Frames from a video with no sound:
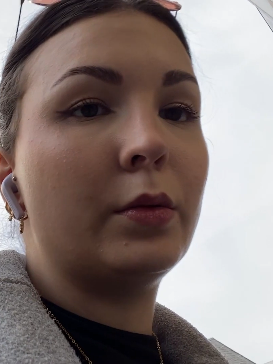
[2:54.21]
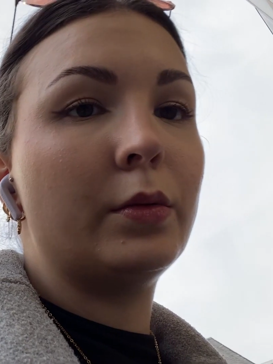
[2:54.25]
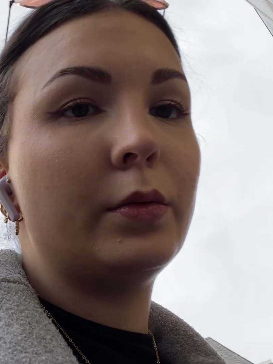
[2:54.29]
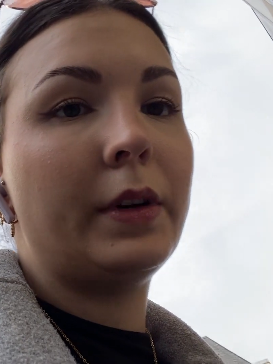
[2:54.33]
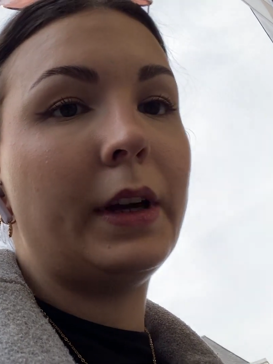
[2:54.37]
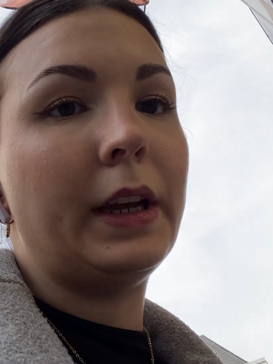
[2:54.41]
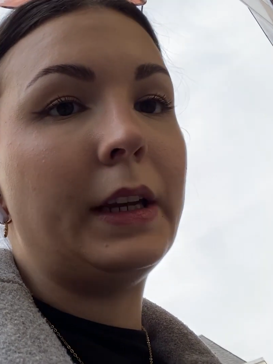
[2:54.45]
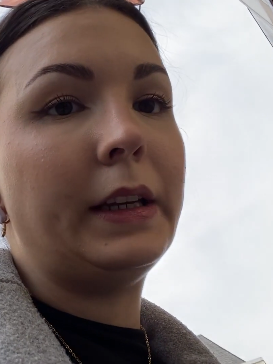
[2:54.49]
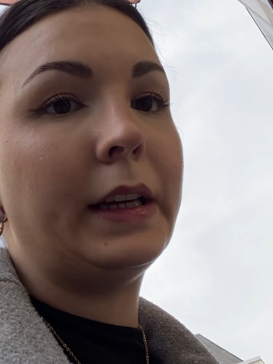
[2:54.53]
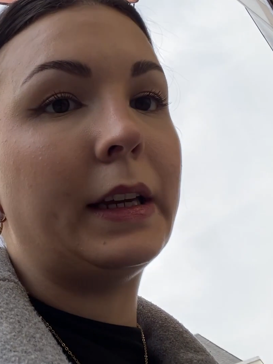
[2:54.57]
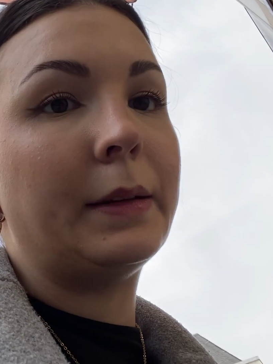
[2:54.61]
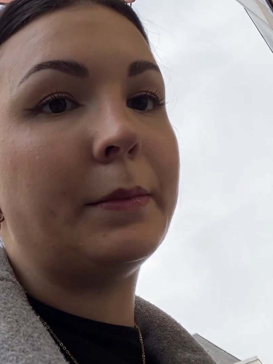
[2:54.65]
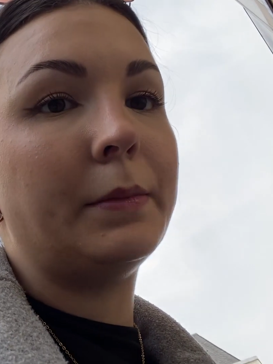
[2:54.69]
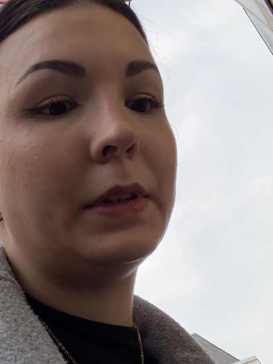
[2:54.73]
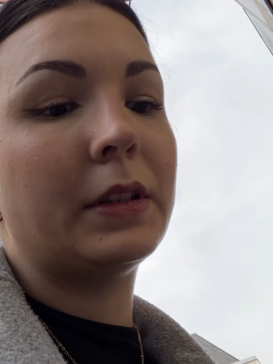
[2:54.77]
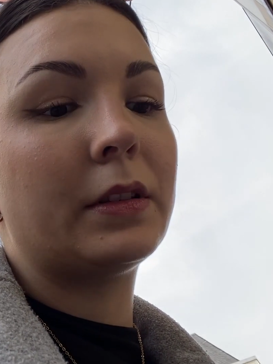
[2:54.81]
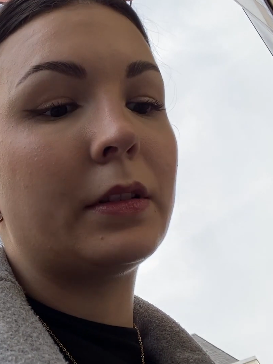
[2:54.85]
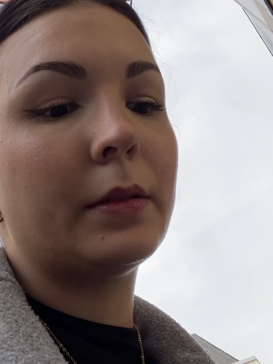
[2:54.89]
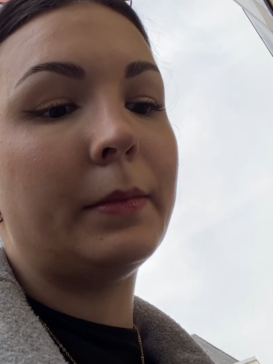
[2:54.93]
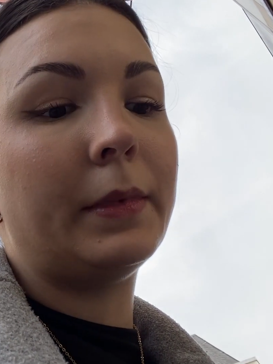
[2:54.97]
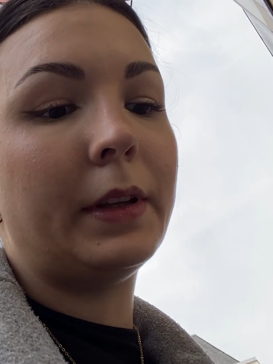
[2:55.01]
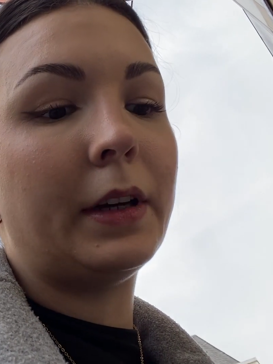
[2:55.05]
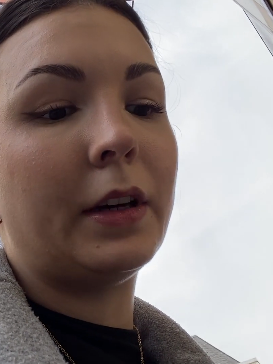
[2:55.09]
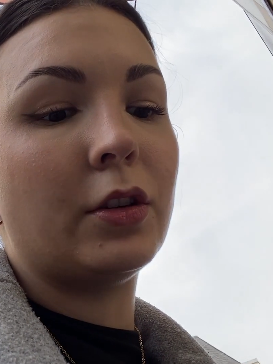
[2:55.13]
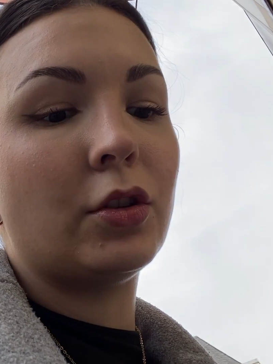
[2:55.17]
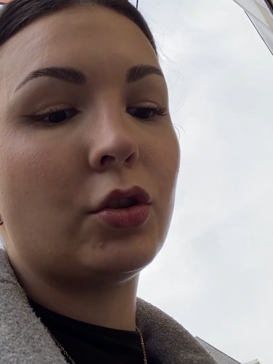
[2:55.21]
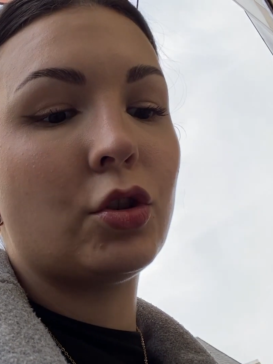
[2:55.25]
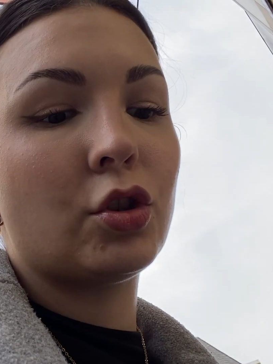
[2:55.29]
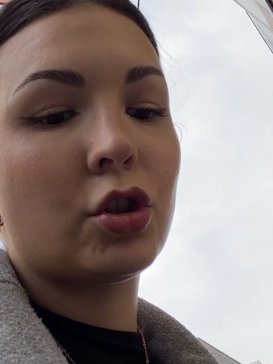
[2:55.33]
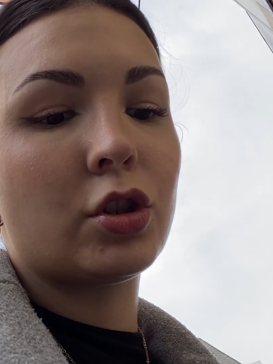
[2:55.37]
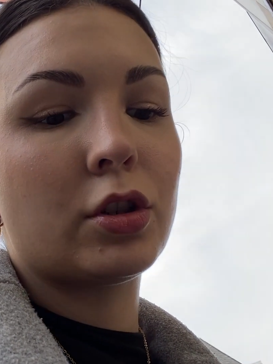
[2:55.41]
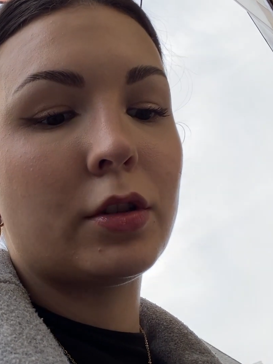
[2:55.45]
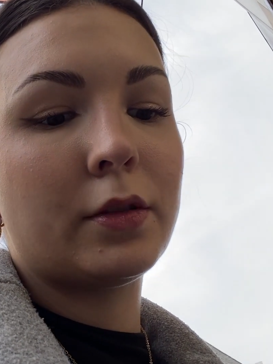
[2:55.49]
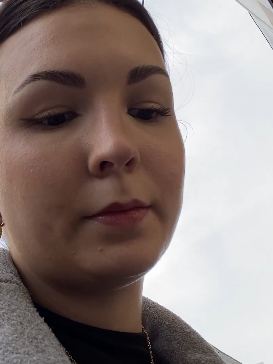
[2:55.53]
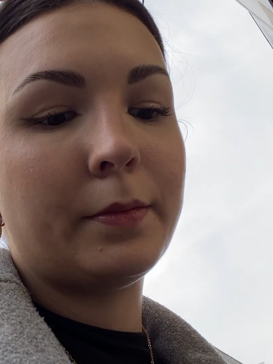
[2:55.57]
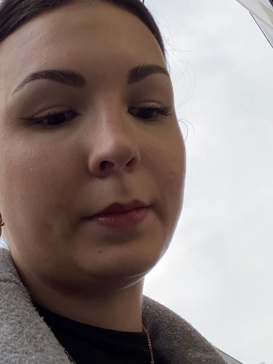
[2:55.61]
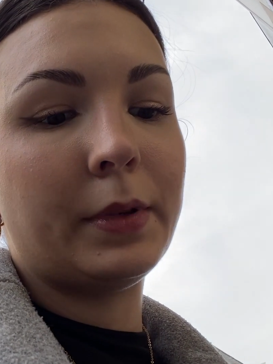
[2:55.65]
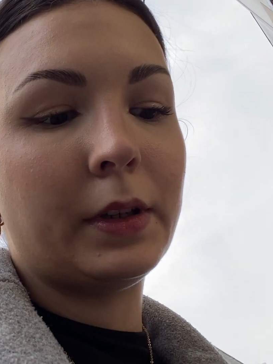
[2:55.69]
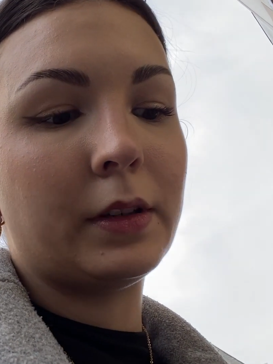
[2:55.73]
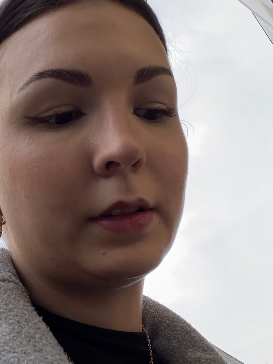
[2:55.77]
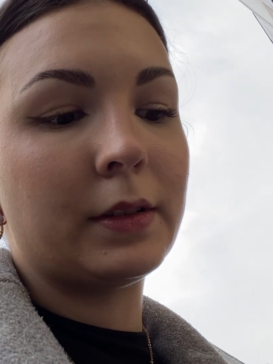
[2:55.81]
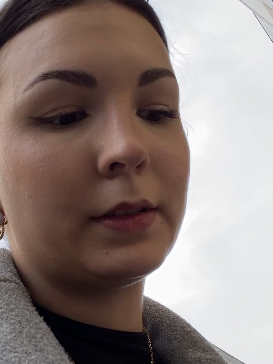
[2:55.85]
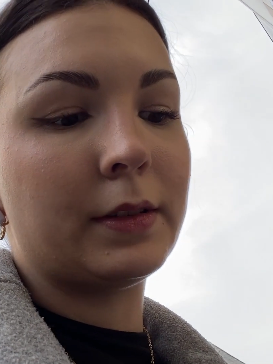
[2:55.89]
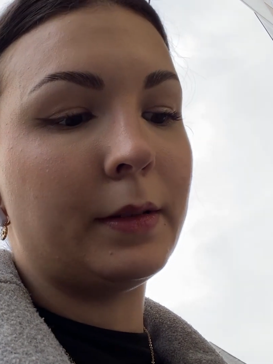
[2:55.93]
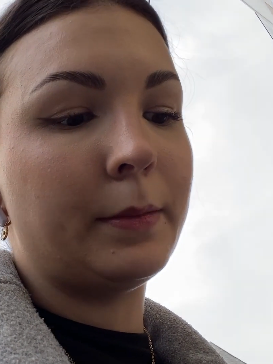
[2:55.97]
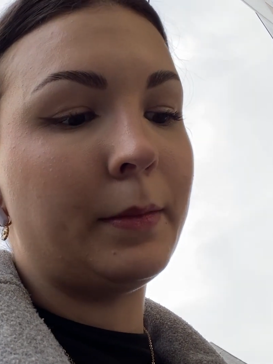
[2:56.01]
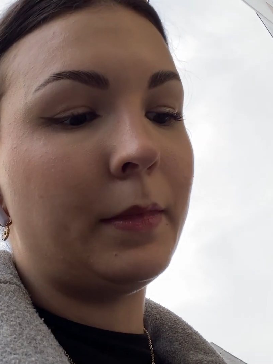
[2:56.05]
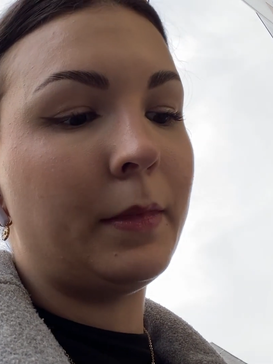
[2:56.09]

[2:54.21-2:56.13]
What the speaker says: and get me some lunch because I'm